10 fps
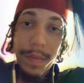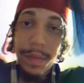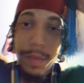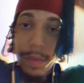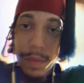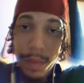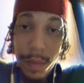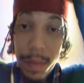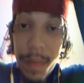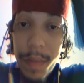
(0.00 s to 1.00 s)

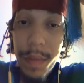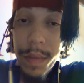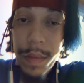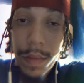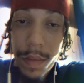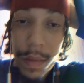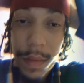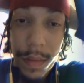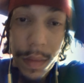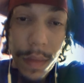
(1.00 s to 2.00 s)

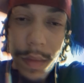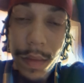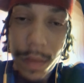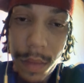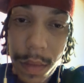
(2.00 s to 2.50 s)
(no one is talking)